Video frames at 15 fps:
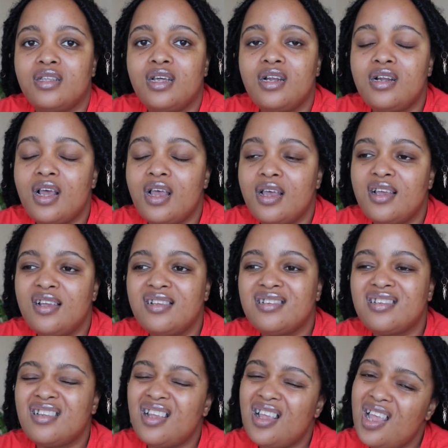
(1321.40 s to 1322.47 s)
that it has,
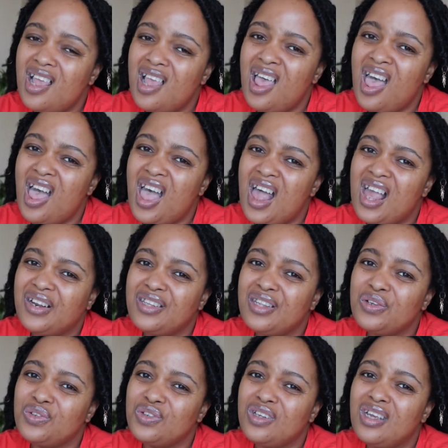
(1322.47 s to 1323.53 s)
I
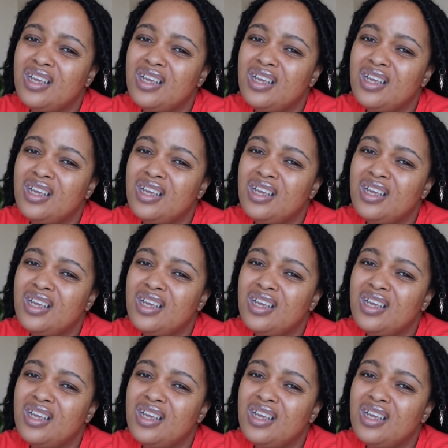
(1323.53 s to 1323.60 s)
think